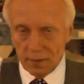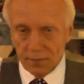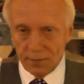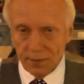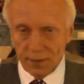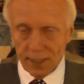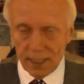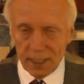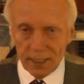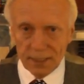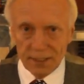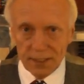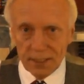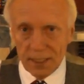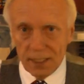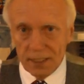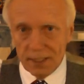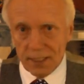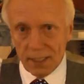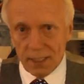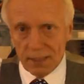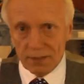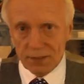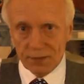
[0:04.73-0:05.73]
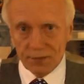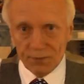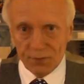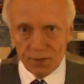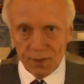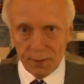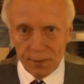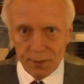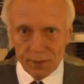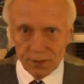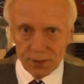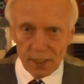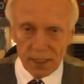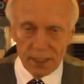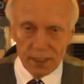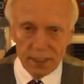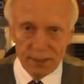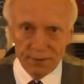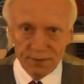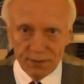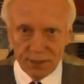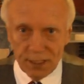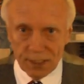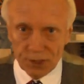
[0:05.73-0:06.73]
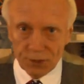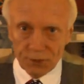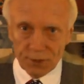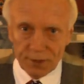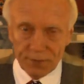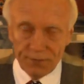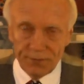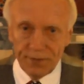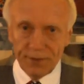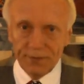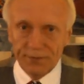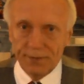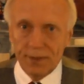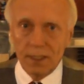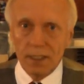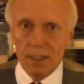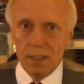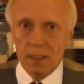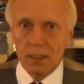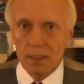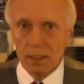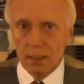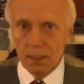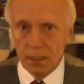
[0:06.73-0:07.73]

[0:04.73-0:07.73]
United States House of Representatives, District 50,